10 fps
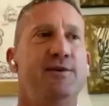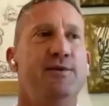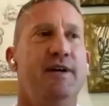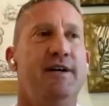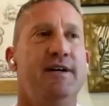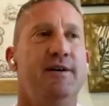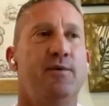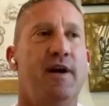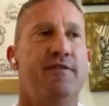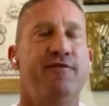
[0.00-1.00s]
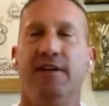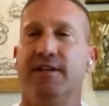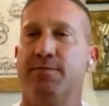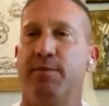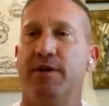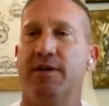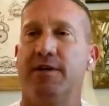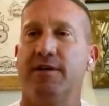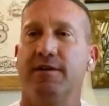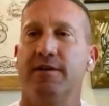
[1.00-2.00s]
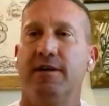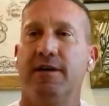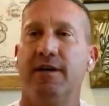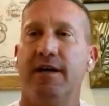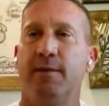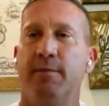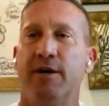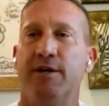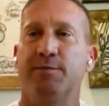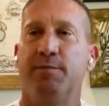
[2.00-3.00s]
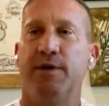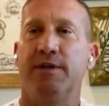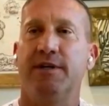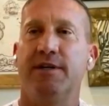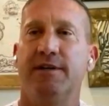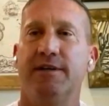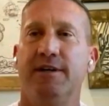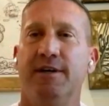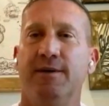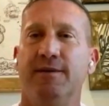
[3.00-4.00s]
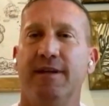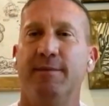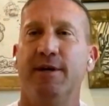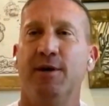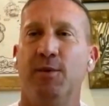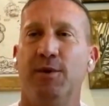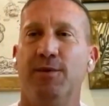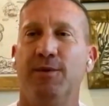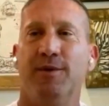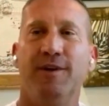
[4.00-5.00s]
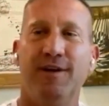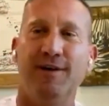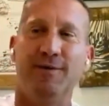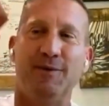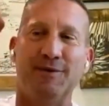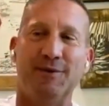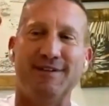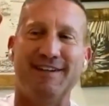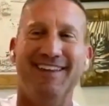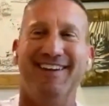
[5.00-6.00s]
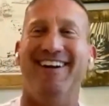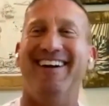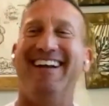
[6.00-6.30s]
to uh, write a fitness book uh, and a marriage book, you know, let me know. We'll, we'll, uh, we'll do it together.